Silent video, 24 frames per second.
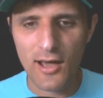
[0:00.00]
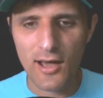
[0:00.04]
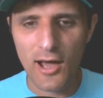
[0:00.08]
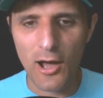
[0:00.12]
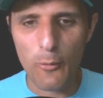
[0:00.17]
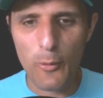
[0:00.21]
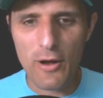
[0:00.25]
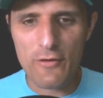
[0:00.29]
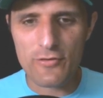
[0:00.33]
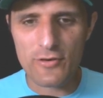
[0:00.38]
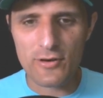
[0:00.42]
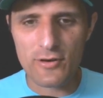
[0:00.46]

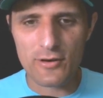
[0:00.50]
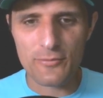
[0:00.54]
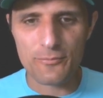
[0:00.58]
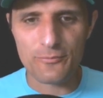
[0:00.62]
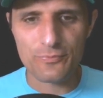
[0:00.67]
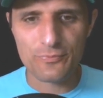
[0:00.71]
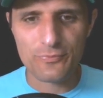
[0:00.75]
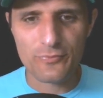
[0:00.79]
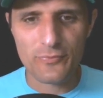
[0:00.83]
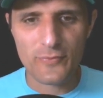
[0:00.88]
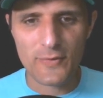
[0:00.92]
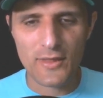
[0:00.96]
However,
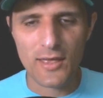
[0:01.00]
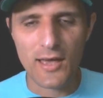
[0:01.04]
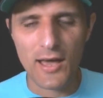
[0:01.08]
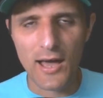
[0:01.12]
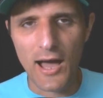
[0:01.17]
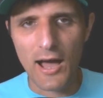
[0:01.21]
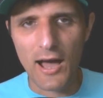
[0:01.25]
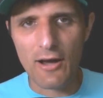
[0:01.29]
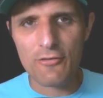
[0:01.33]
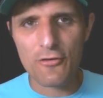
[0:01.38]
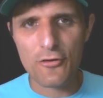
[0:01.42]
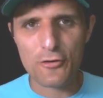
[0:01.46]

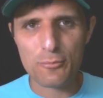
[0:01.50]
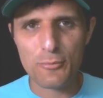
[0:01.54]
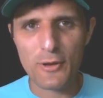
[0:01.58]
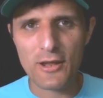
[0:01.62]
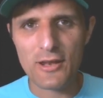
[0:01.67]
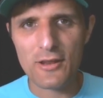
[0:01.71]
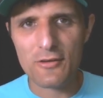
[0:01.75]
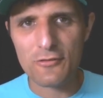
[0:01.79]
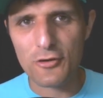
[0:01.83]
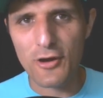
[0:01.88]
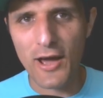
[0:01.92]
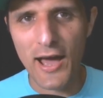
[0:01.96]
I've heard
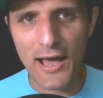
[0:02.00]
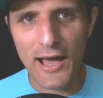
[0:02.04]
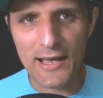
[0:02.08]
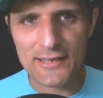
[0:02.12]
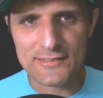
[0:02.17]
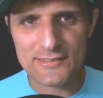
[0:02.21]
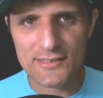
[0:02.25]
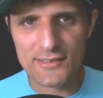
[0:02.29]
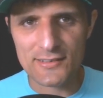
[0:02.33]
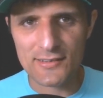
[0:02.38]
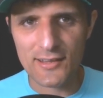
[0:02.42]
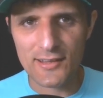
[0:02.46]
many of you
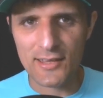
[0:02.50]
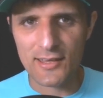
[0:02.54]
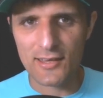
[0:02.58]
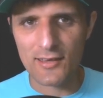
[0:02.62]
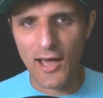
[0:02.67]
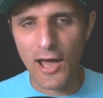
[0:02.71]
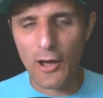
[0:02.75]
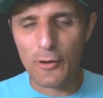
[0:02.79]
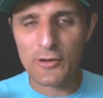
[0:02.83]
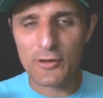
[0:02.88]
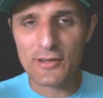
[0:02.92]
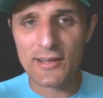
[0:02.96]
ask, like,
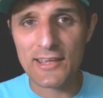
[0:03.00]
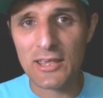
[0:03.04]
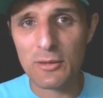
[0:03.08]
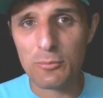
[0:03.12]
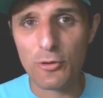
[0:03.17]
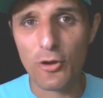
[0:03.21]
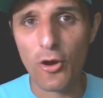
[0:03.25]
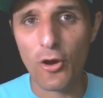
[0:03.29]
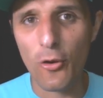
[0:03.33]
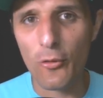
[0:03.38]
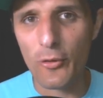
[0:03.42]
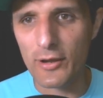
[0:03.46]
how can I
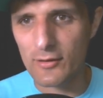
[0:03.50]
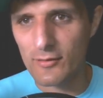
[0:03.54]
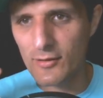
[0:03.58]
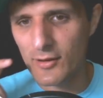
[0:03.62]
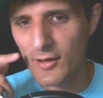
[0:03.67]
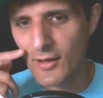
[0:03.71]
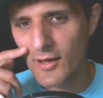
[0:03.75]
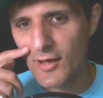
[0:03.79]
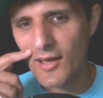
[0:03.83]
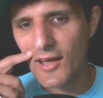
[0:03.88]
keep going?